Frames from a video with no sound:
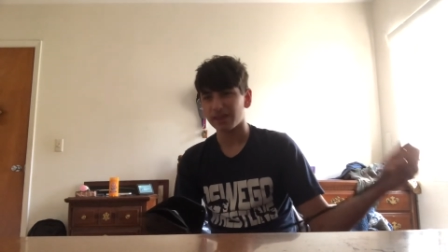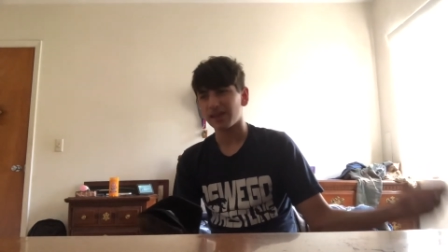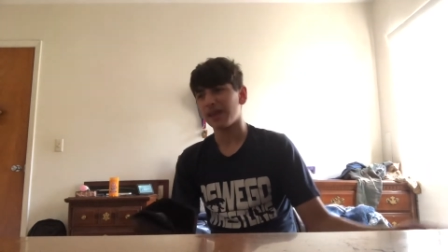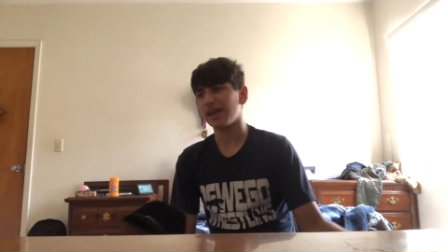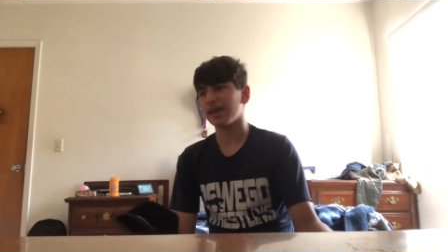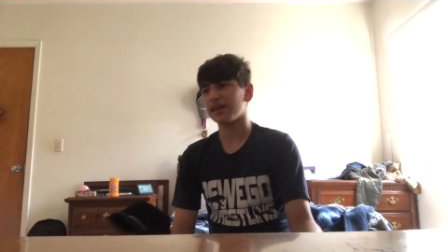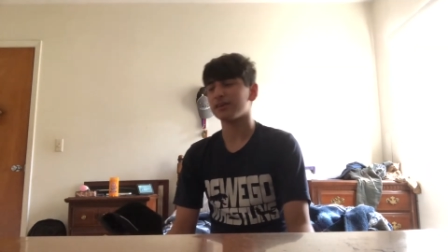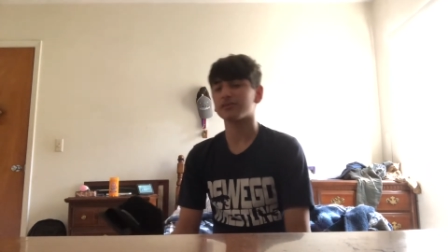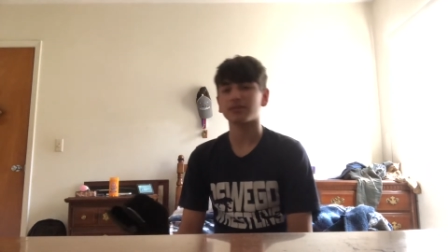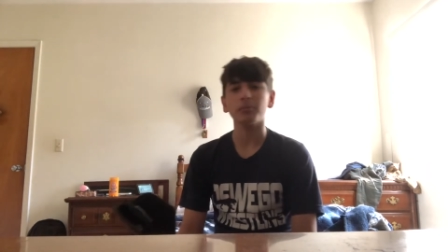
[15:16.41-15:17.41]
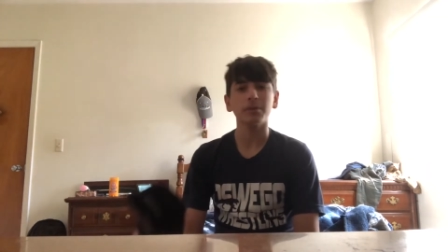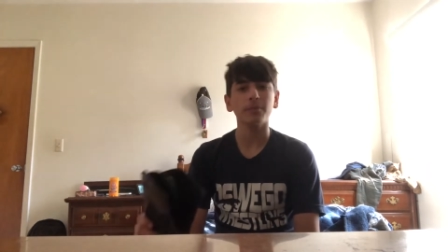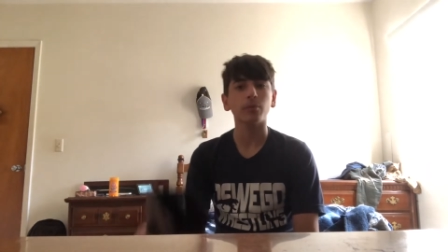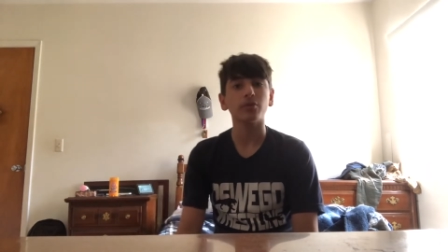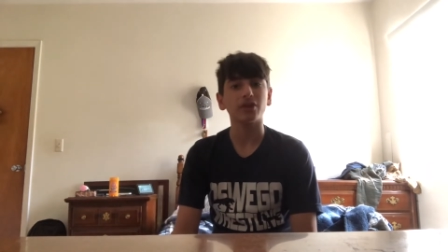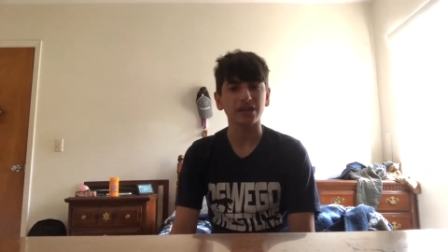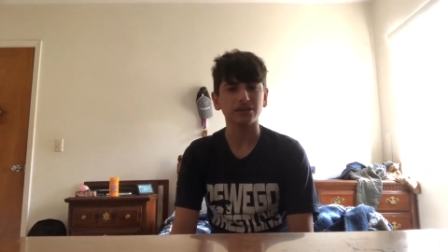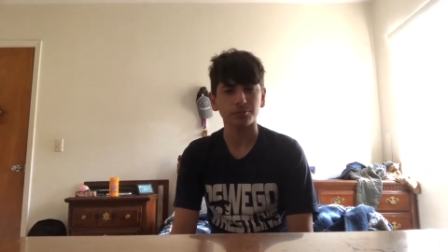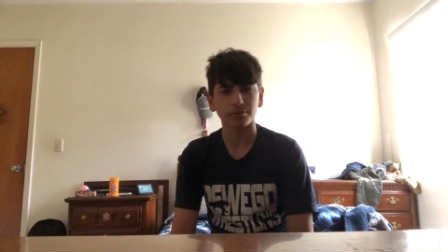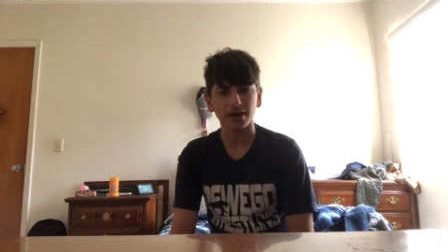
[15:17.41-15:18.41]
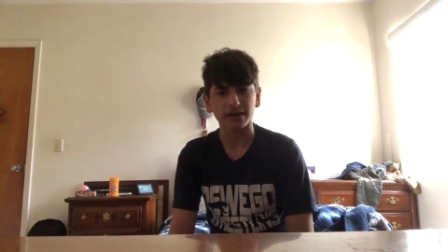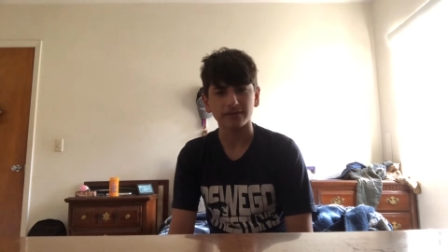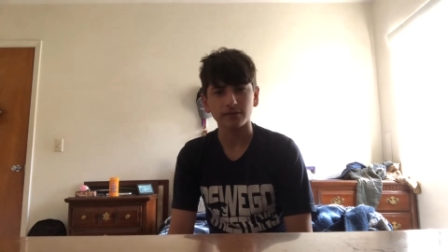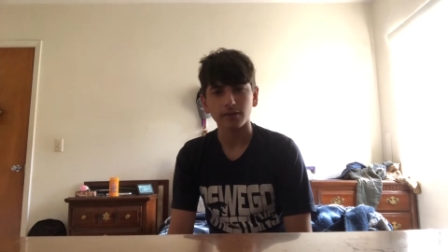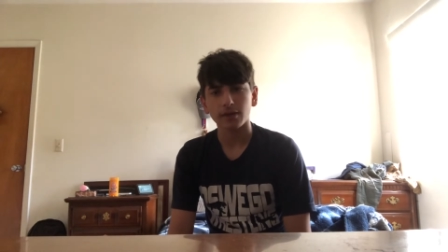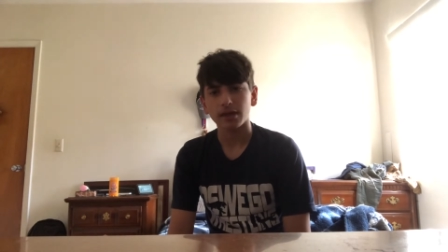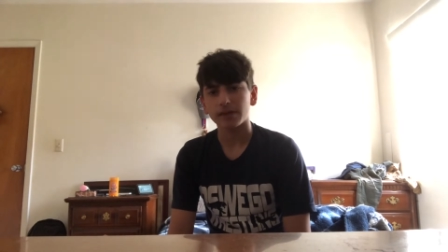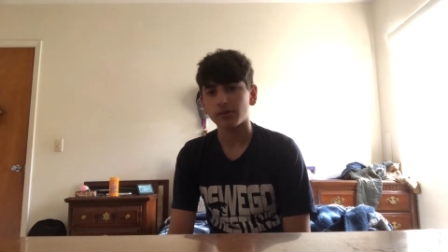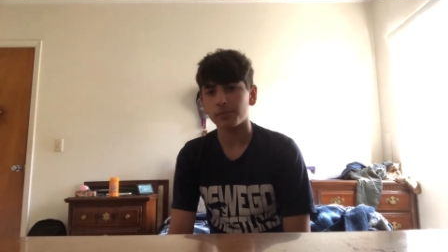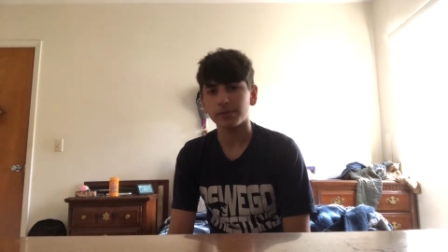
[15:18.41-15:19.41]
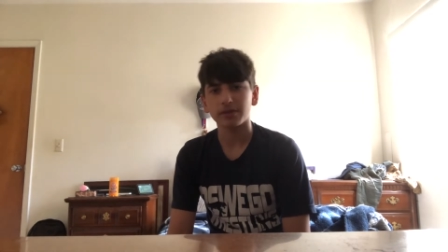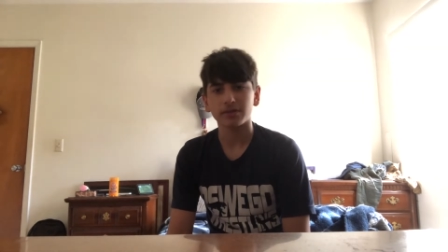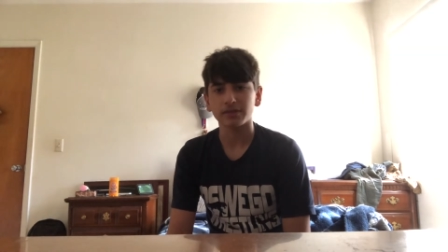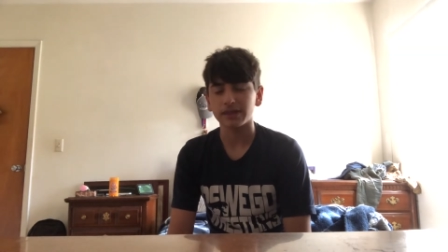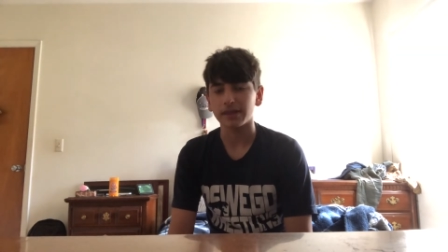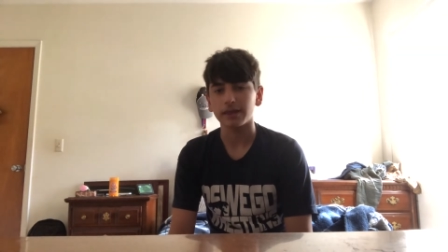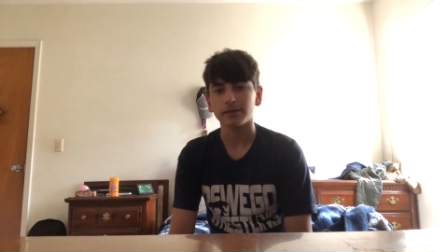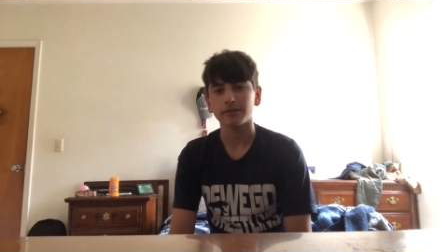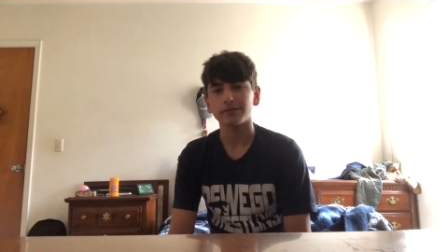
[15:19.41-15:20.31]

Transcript: And some people will look at the price and they'll be thinking,